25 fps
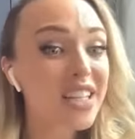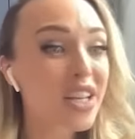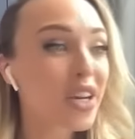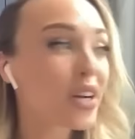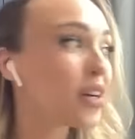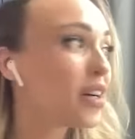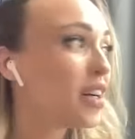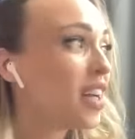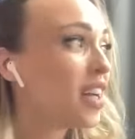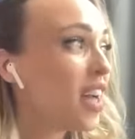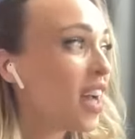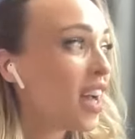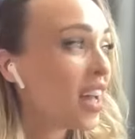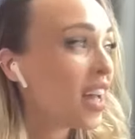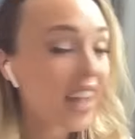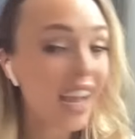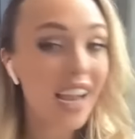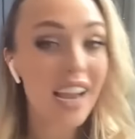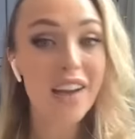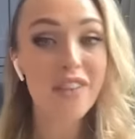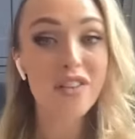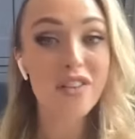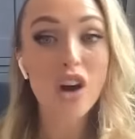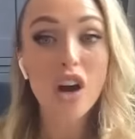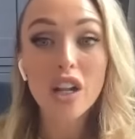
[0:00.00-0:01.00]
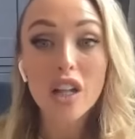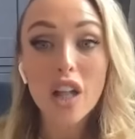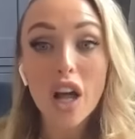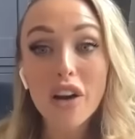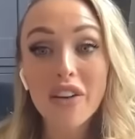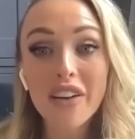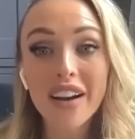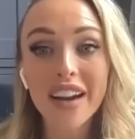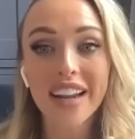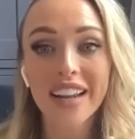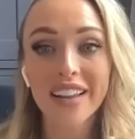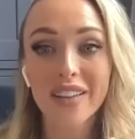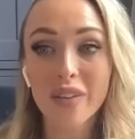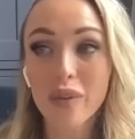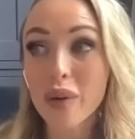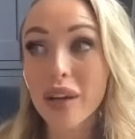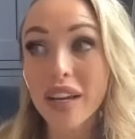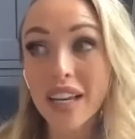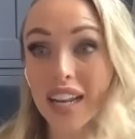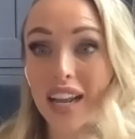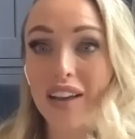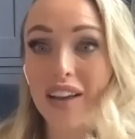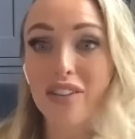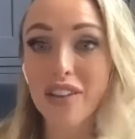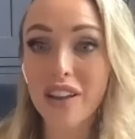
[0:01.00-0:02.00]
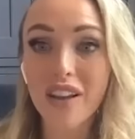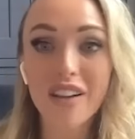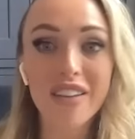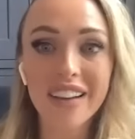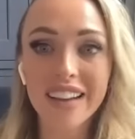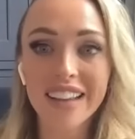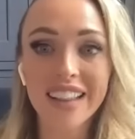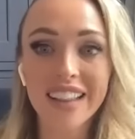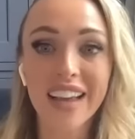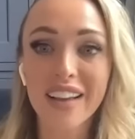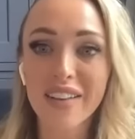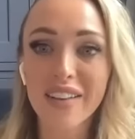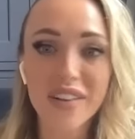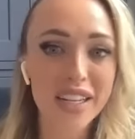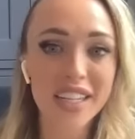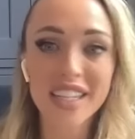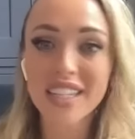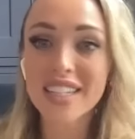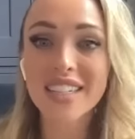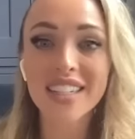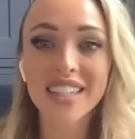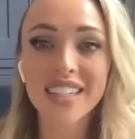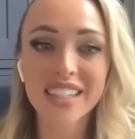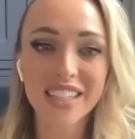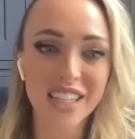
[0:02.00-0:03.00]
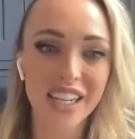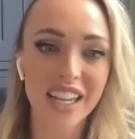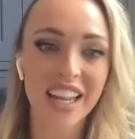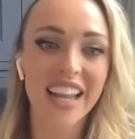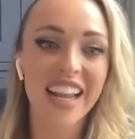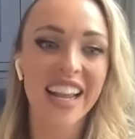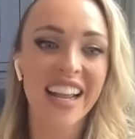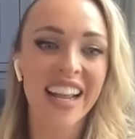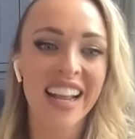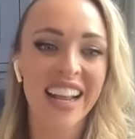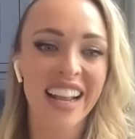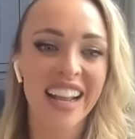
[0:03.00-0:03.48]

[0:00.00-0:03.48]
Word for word: so like, I've got a lorry. We could have a lorry. Like, we can literally.